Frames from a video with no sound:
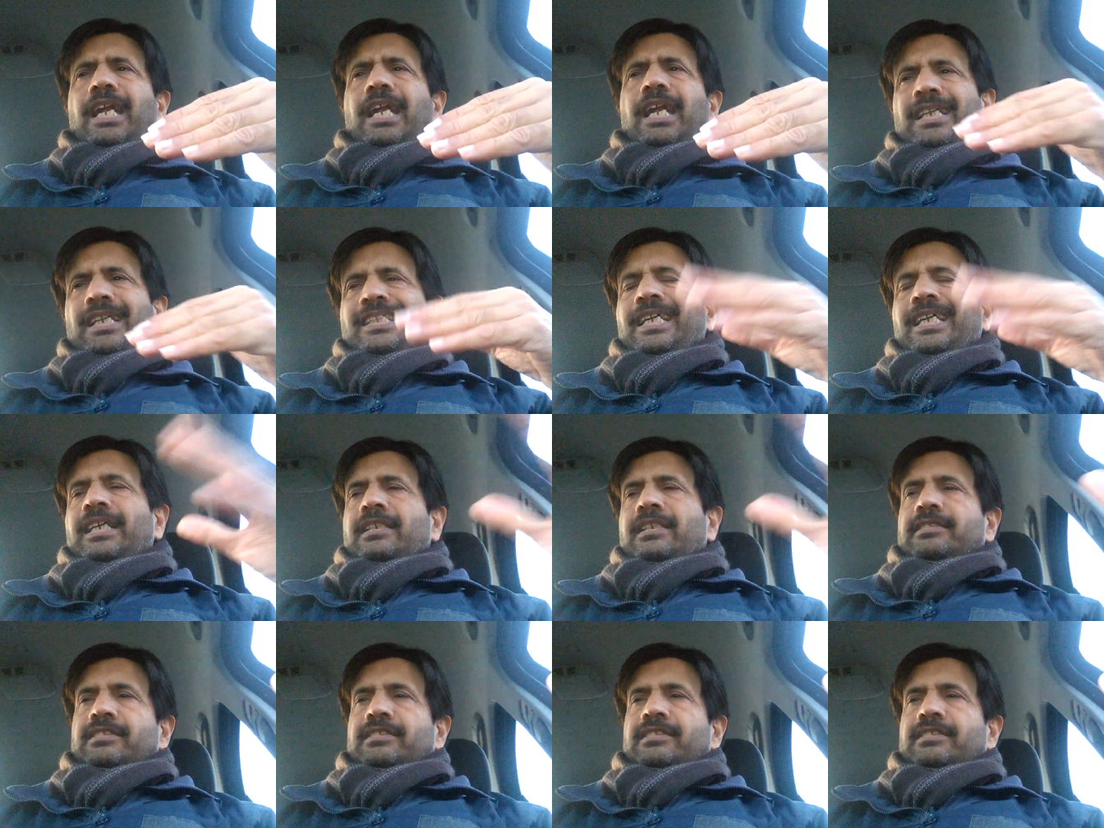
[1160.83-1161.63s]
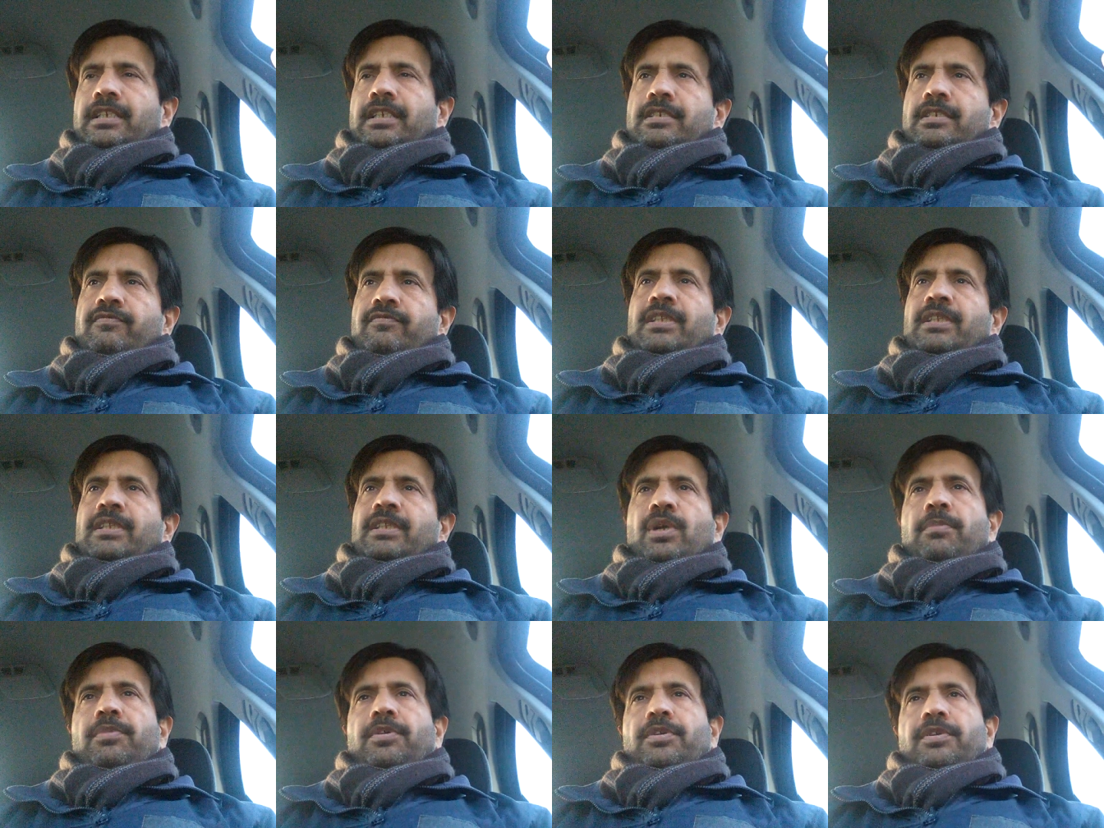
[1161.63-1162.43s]
at that stage with the
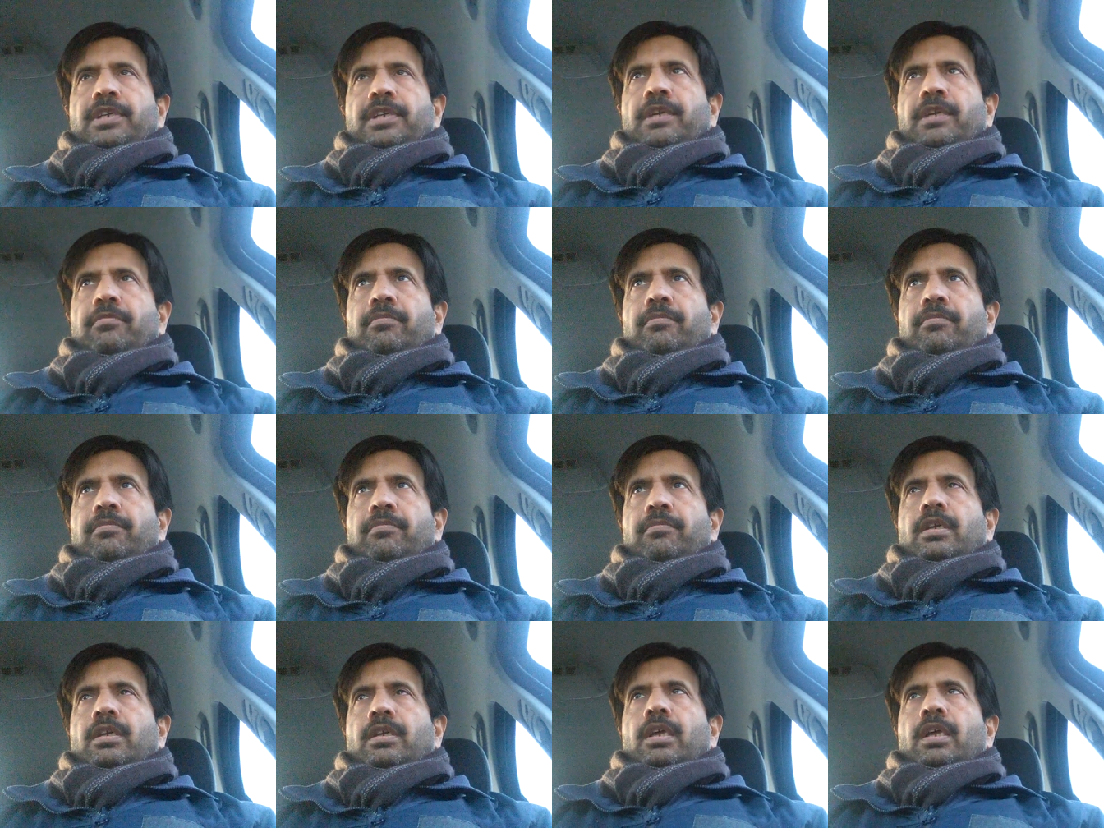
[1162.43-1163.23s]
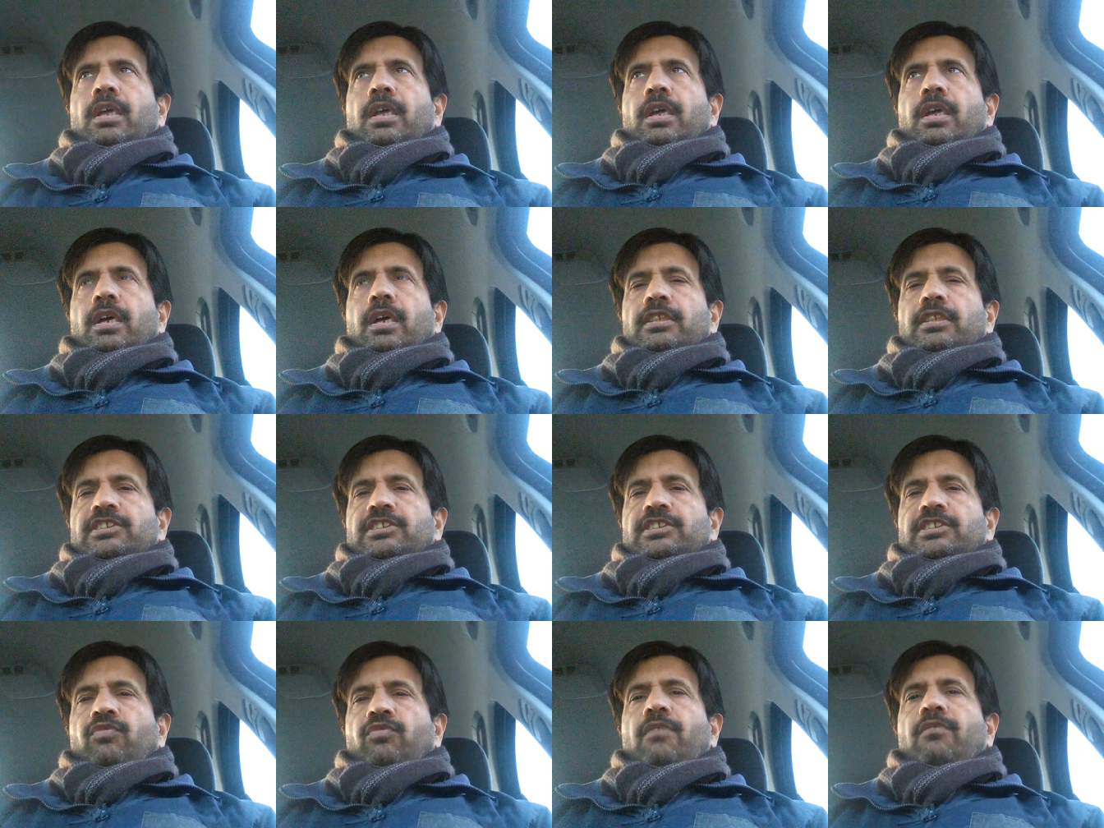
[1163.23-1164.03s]
proper treatment, the
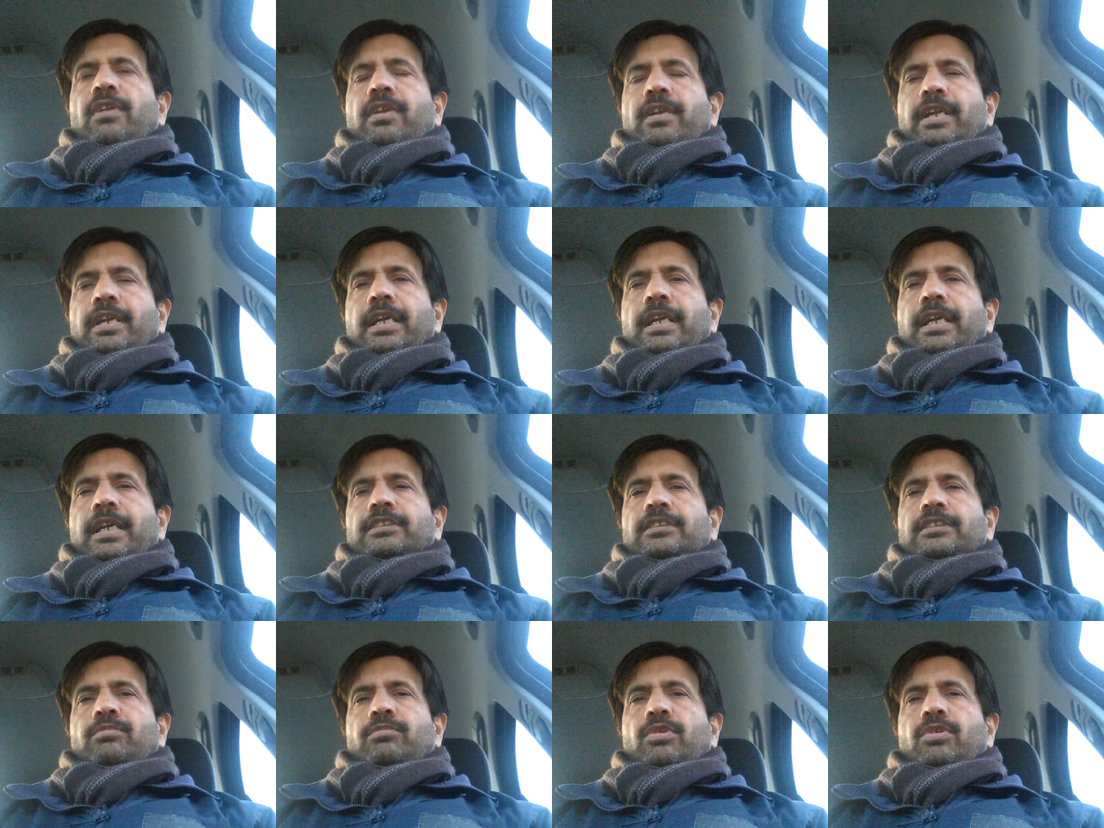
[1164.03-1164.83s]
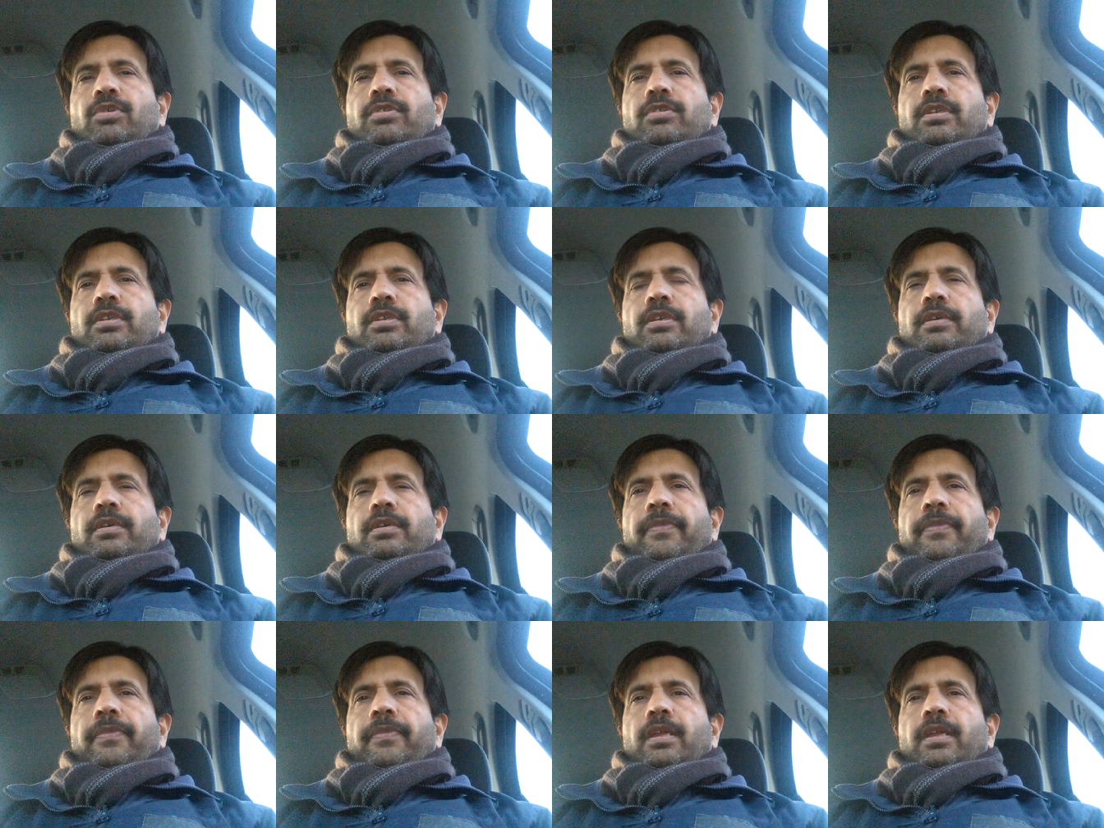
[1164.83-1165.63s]
survival rate is about
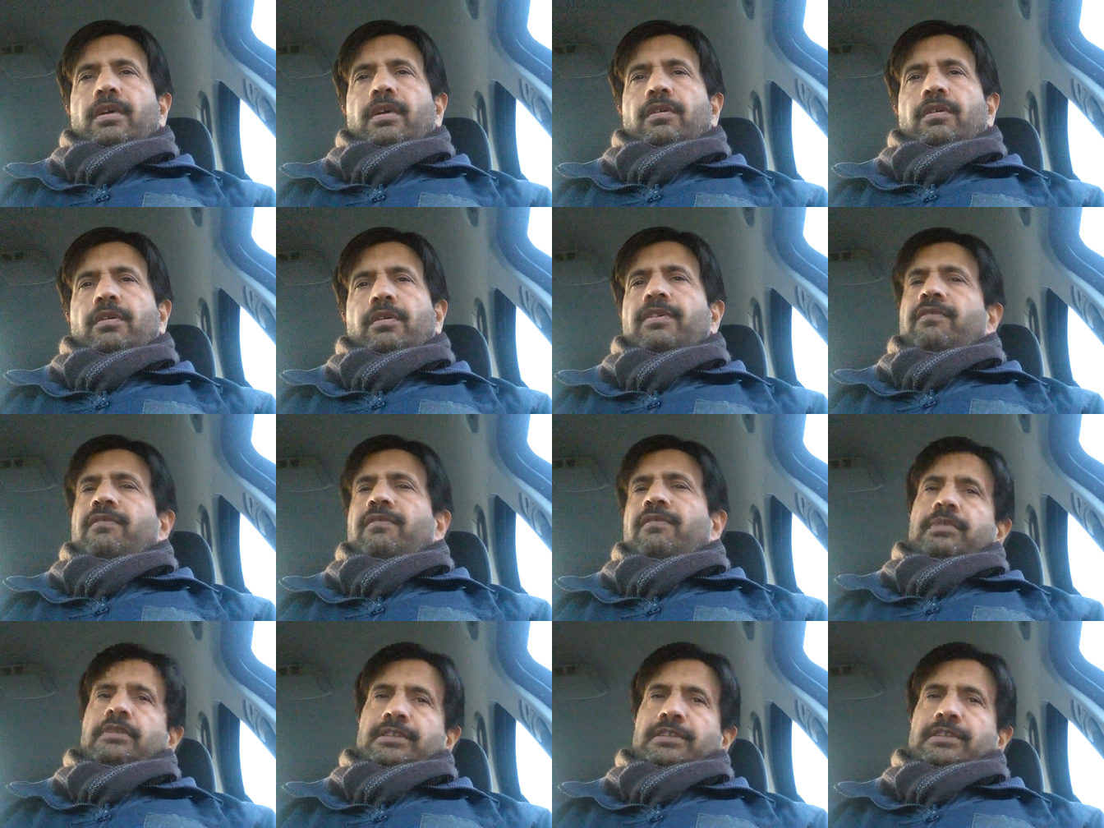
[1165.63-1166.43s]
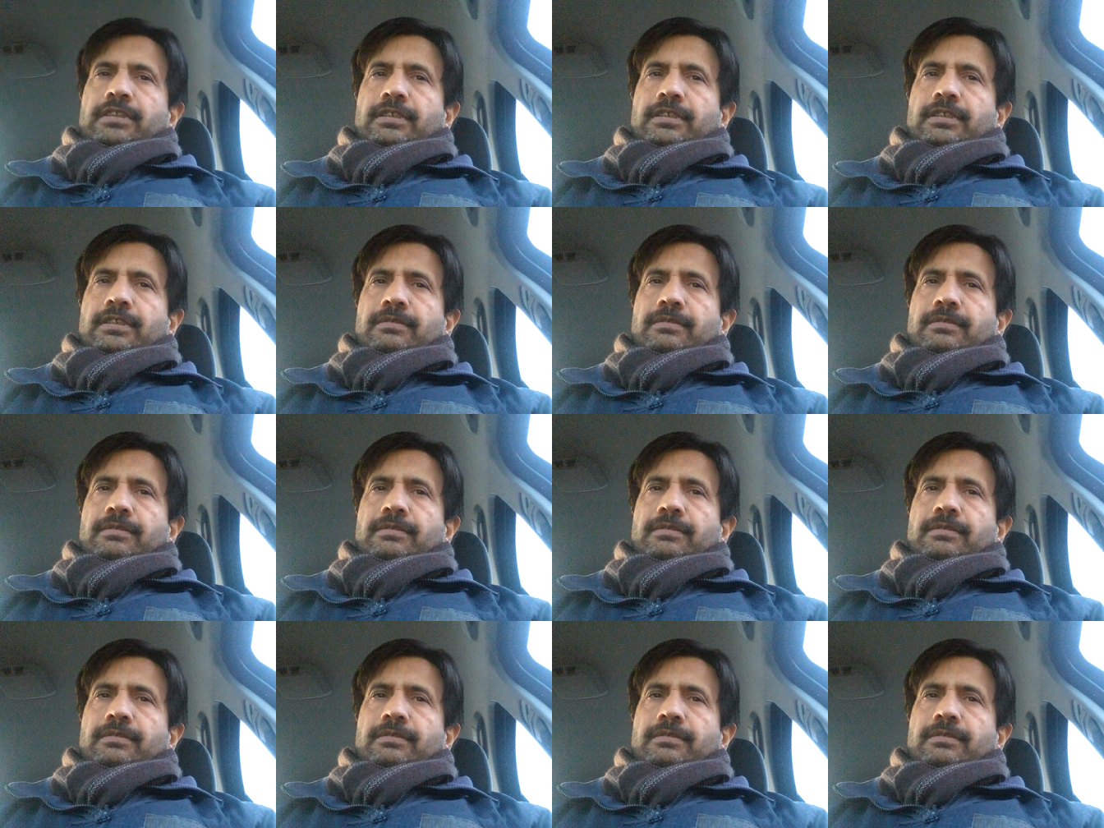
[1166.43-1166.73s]
50%.